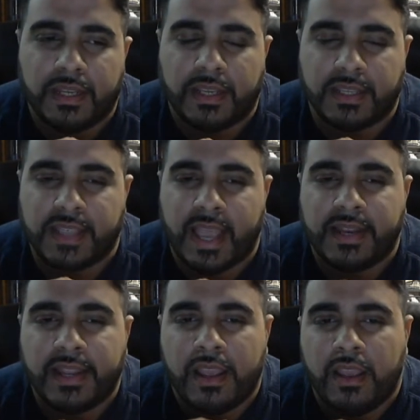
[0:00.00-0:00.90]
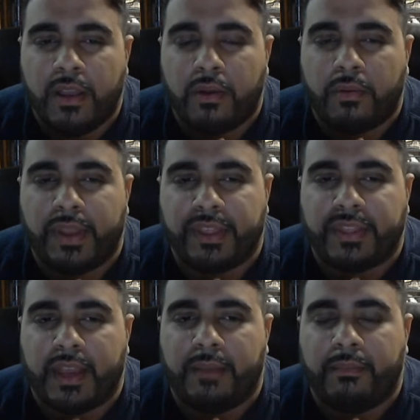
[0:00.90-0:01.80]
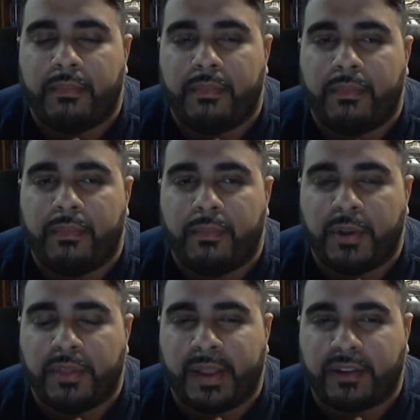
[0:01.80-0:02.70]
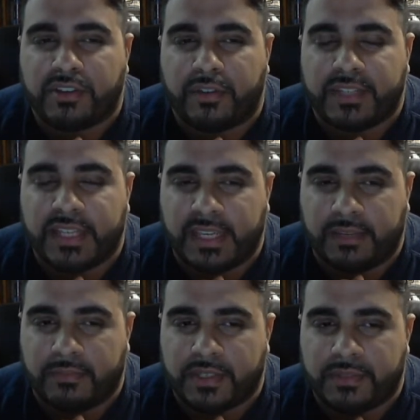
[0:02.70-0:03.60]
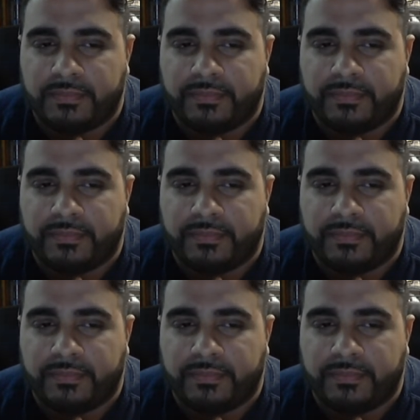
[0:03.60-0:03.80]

Is that with Microsoft Teams,